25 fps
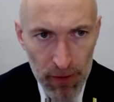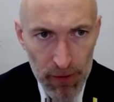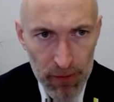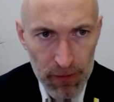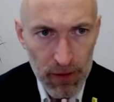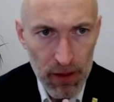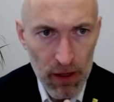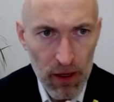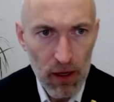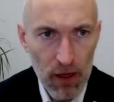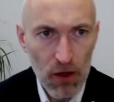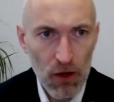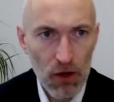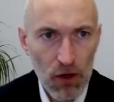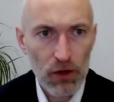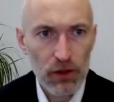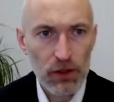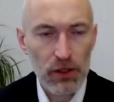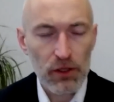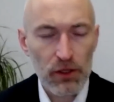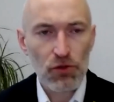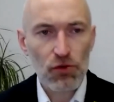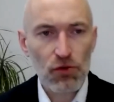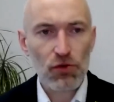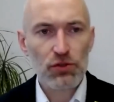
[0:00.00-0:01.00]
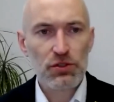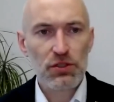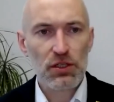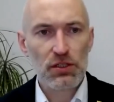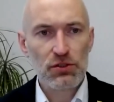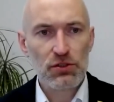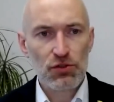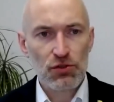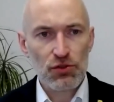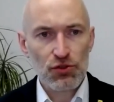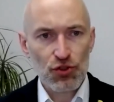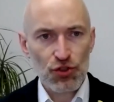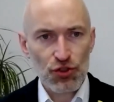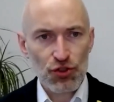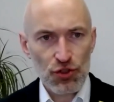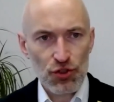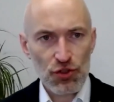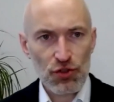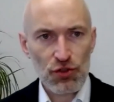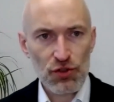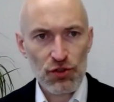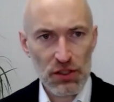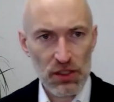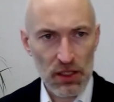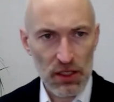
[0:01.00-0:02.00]
Now, in order to
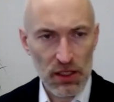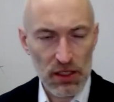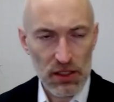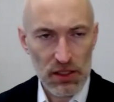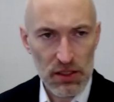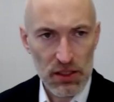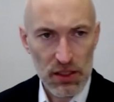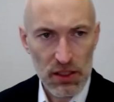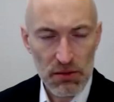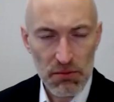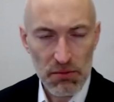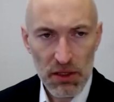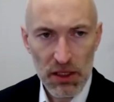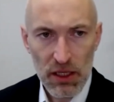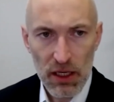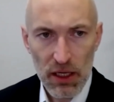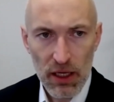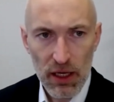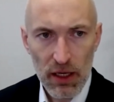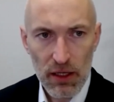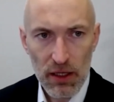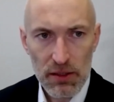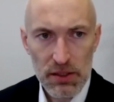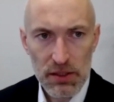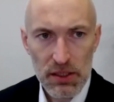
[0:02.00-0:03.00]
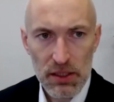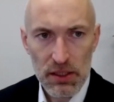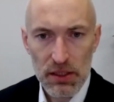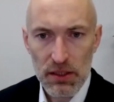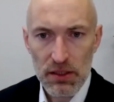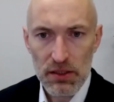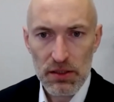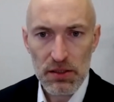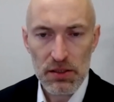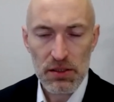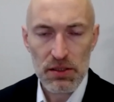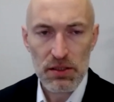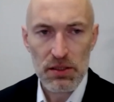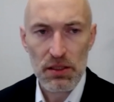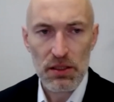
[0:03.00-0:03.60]
introduce these, in many cases,